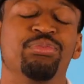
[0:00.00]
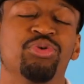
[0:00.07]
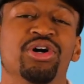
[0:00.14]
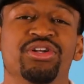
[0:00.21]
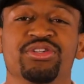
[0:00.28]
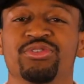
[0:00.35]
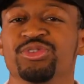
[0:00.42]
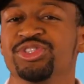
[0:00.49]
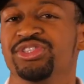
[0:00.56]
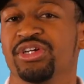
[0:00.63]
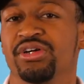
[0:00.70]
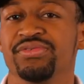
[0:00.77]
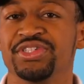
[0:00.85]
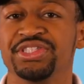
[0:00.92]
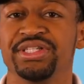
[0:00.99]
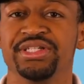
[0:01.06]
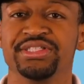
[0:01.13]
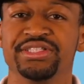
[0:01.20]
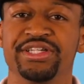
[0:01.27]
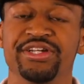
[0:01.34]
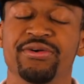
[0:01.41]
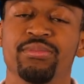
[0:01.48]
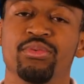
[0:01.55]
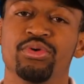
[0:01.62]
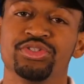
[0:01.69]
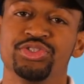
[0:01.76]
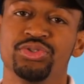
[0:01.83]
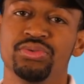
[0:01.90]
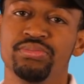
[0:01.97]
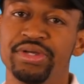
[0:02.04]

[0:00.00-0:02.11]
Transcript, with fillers: product or service that is geared more to